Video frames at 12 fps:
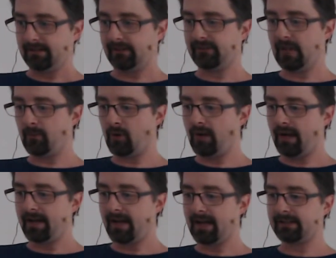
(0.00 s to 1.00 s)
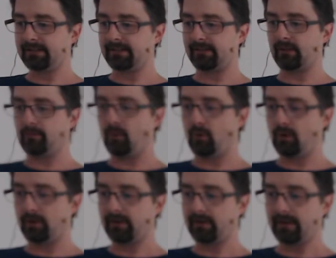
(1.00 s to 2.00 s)
this demo, I added some
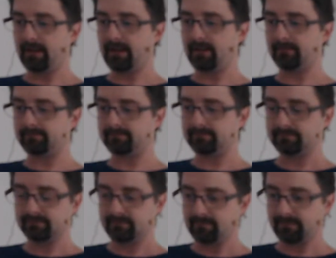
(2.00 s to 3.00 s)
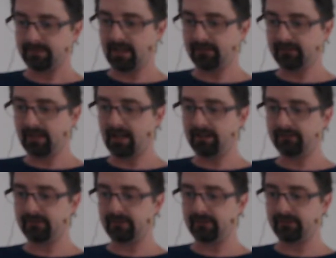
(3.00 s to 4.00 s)
more test
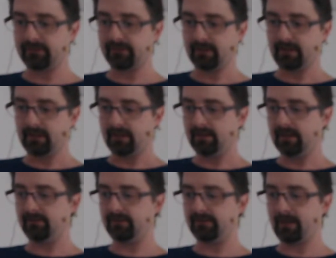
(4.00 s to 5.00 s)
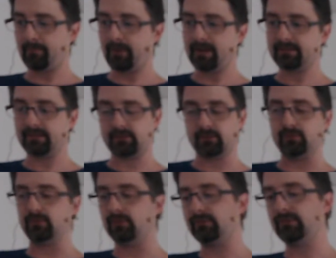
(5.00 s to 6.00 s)
cases, even separated
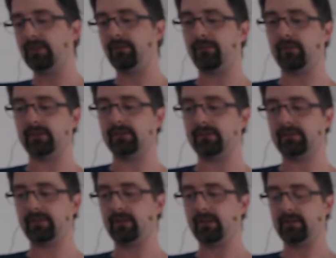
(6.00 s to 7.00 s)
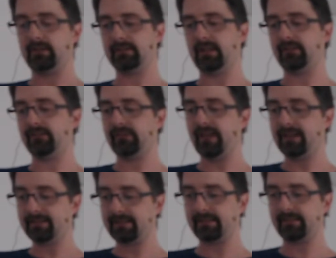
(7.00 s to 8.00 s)
to different test
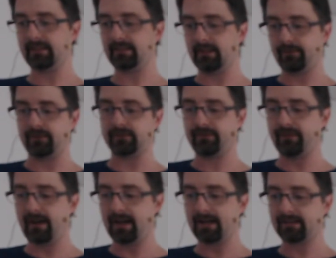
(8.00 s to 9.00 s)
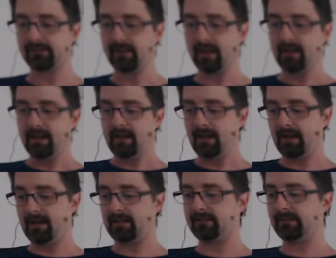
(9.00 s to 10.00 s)
sets in different files.
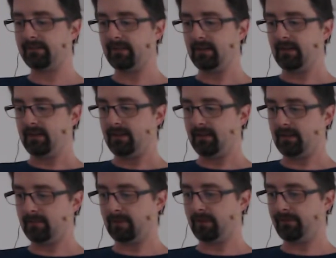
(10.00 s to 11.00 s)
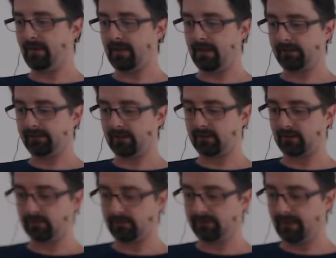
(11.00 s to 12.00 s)
And if I
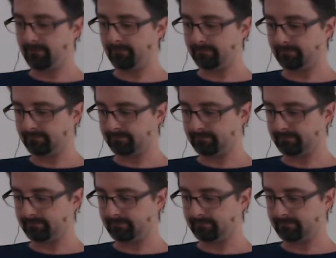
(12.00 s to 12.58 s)
execute them,